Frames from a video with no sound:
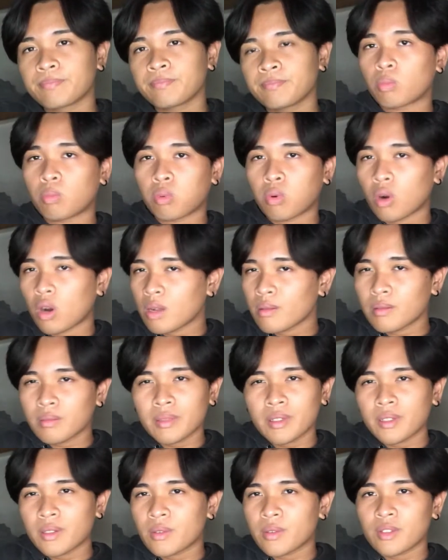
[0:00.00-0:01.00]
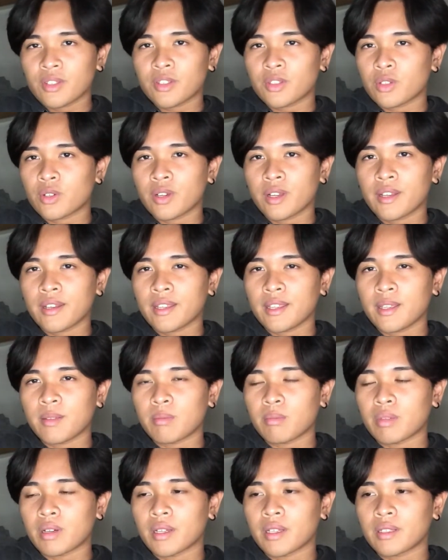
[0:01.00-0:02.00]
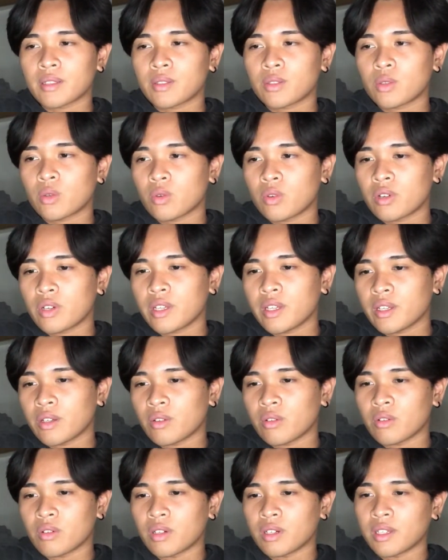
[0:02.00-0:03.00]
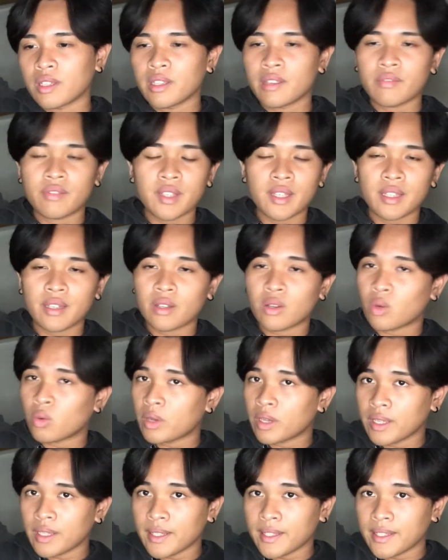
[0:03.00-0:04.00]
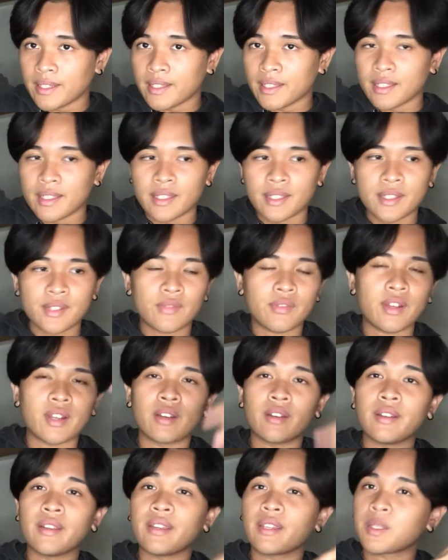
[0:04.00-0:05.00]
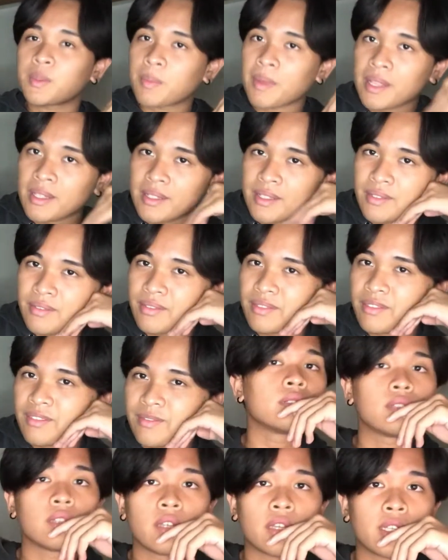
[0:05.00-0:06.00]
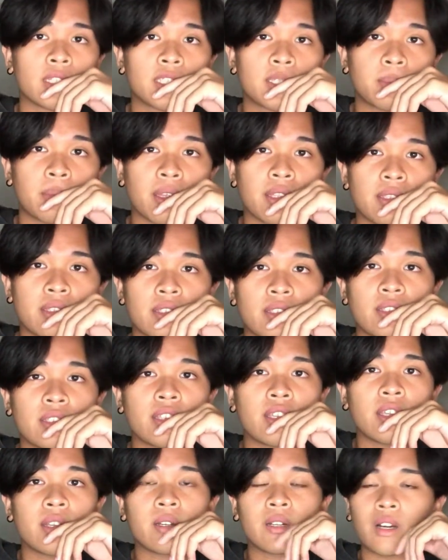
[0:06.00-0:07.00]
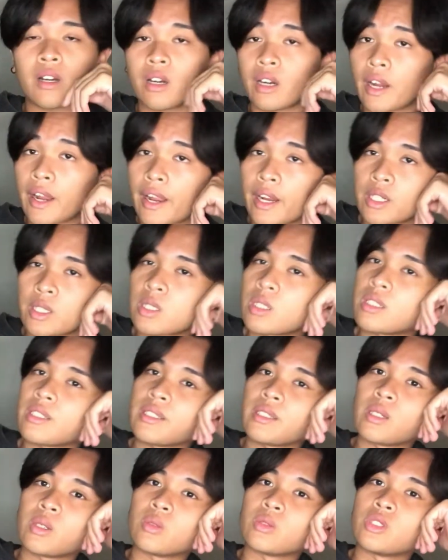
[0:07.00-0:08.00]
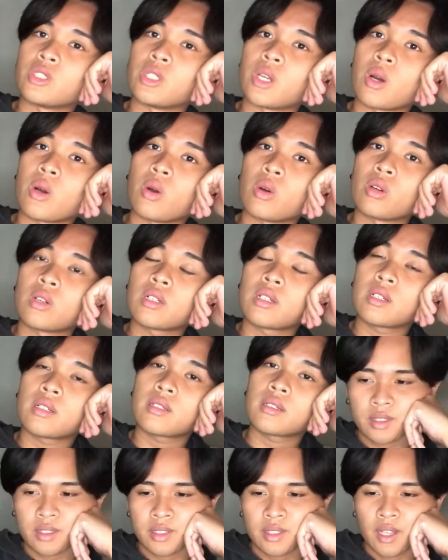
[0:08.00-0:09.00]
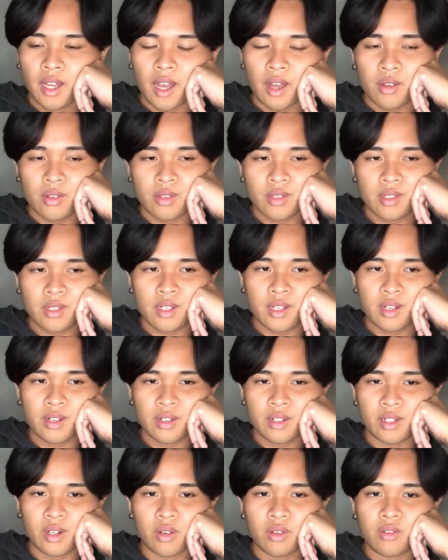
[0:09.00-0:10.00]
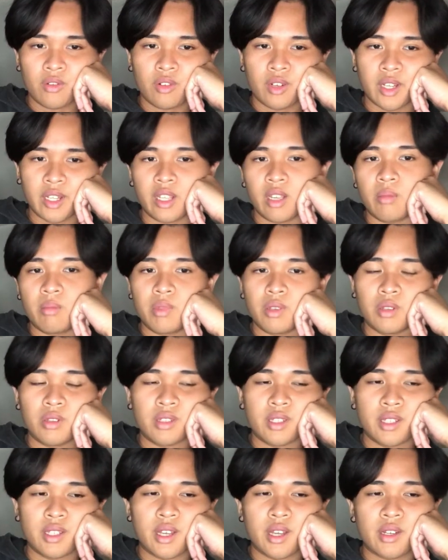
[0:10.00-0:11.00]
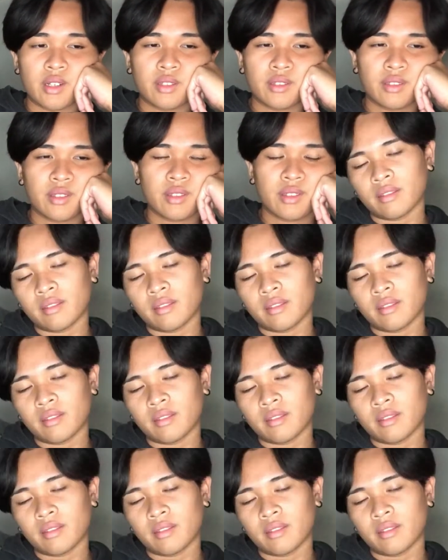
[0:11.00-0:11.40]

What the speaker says: Probably know this already, but touring or living in Hawaii is very expensive. Expenses here are actually no joke. Houses here go for like $1 million now.